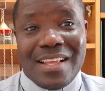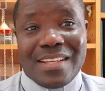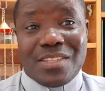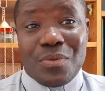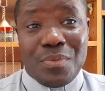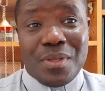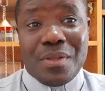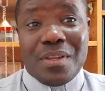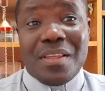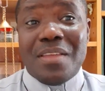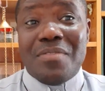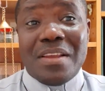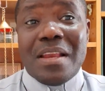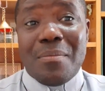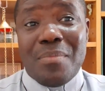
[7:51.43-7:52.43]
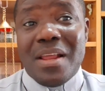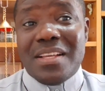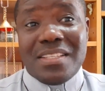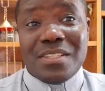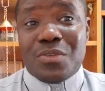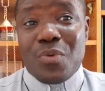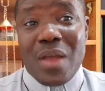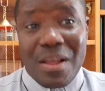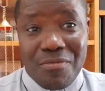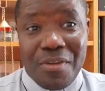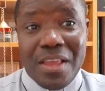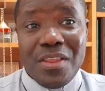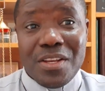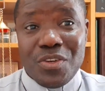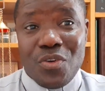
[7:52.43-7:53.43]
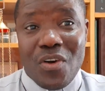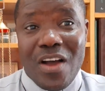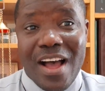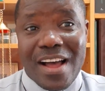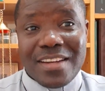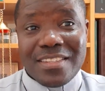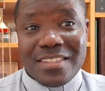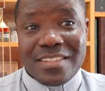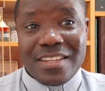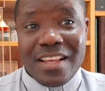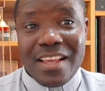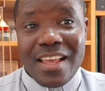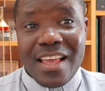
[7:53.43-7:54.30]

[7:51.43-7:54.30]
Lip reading: to be, even the blessings were fell in your hands,